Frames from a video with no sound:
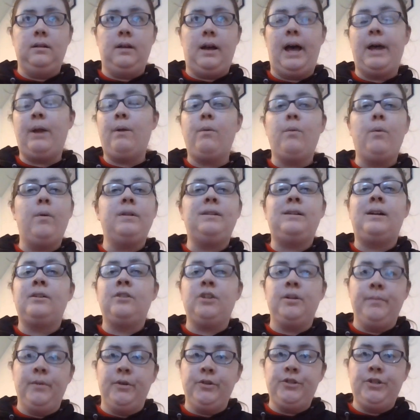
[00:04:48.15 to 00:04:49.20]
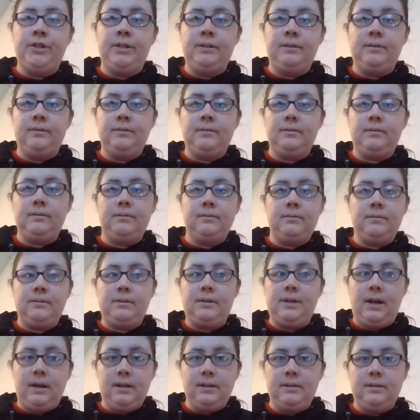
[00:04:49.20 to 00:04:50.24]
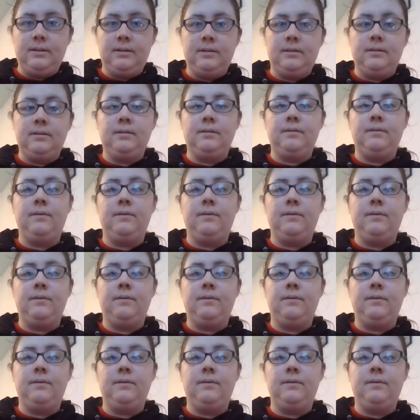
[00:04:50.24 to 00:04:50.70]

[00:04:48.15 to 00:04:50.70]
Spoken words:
I don't know what Dr. Merchant does.